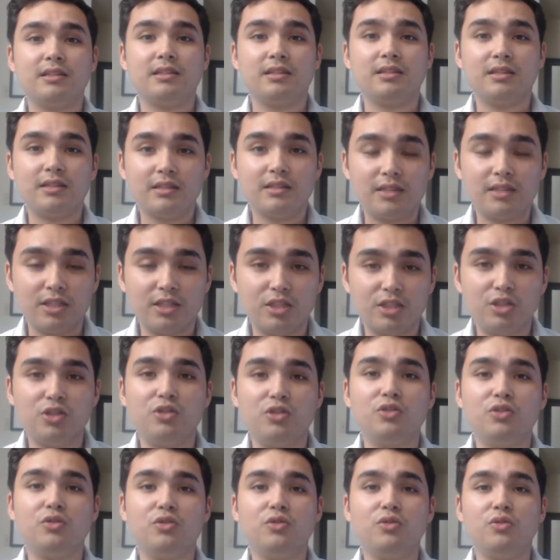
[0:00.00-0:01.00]
the
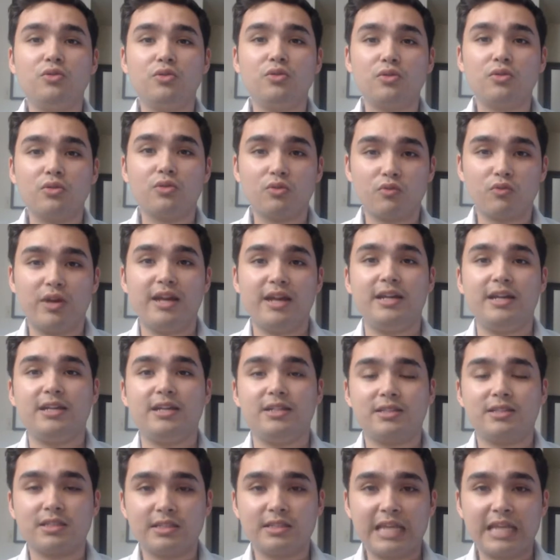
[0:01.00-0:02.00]
new
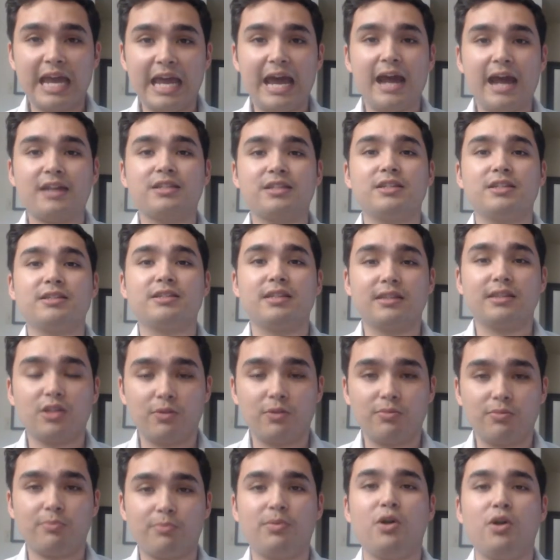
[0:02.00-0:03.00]
raised taxes that they're
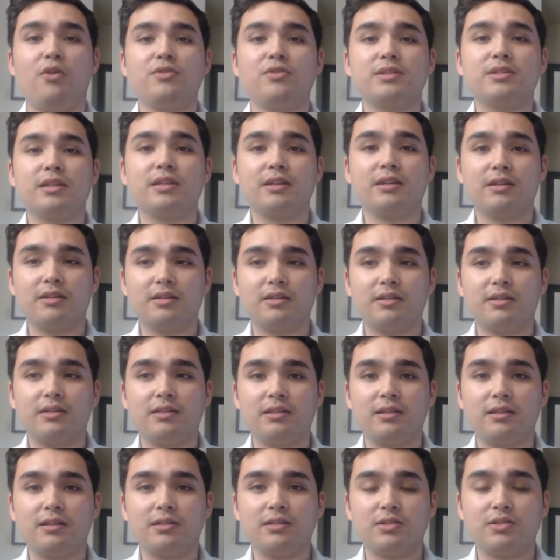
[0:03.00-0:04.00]
proposing.
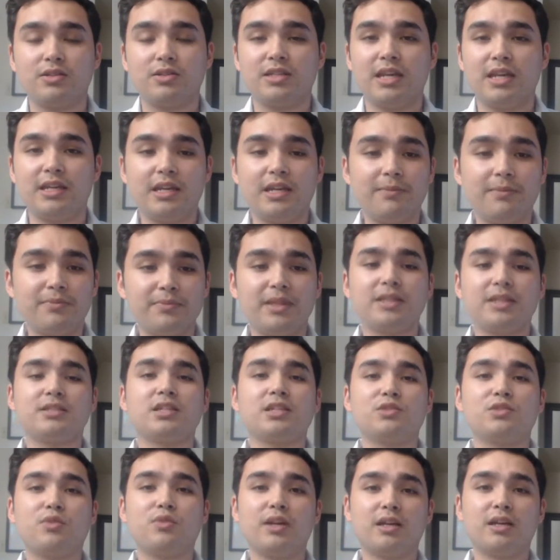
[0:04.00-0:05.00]
So they say, yep, this
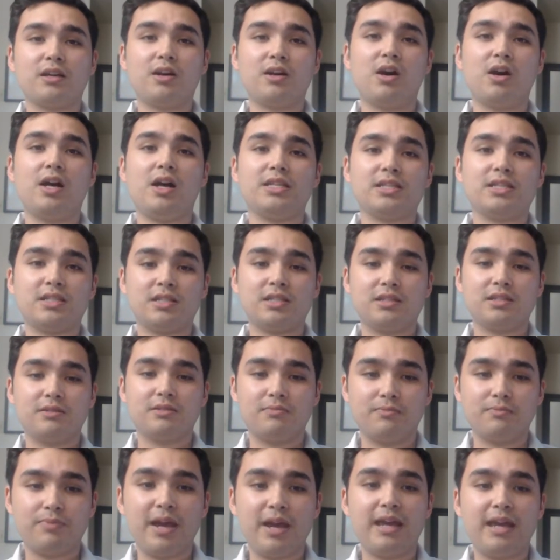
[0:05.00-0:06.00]
is what it costs,
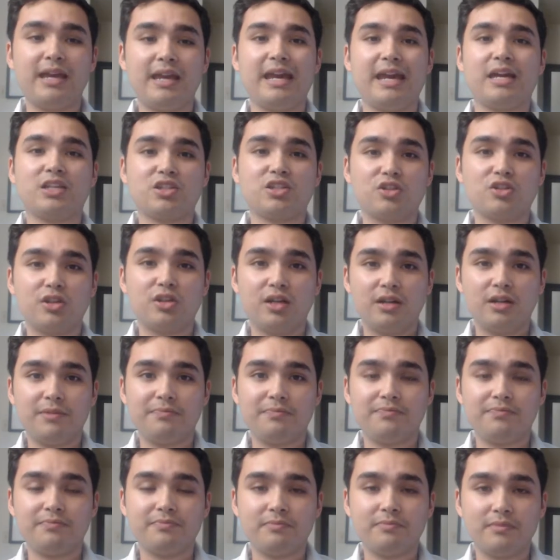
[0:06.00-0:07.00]
pay
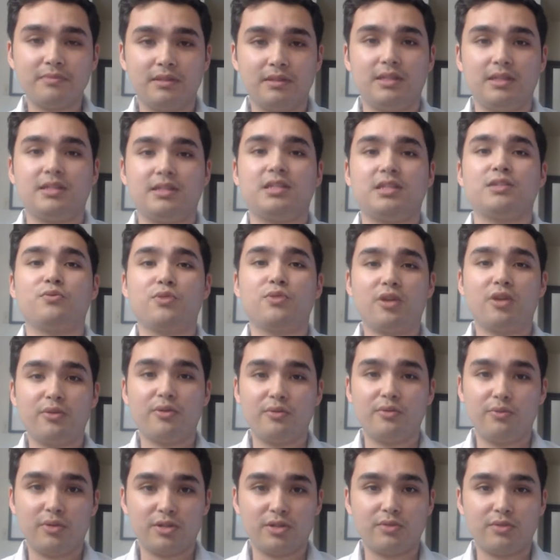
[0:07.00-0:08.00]
extra, this is where
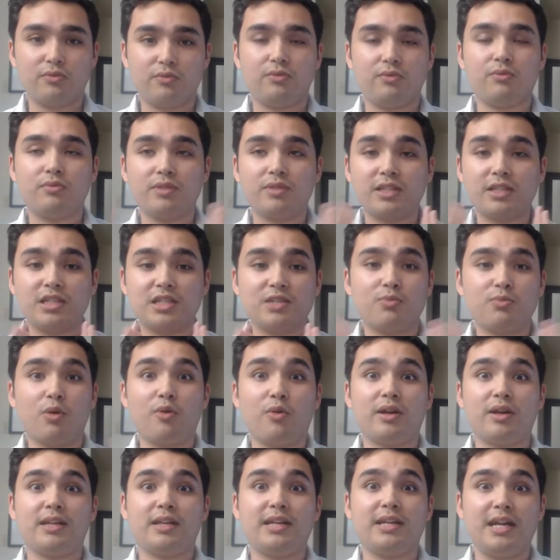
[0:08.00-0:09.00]
we're
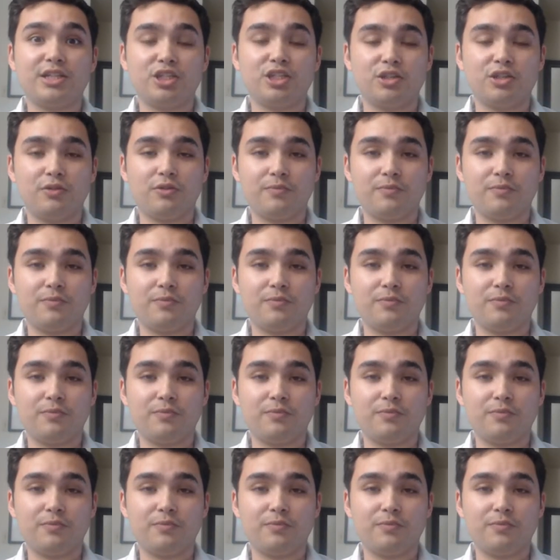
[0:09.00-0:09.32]
going to get you.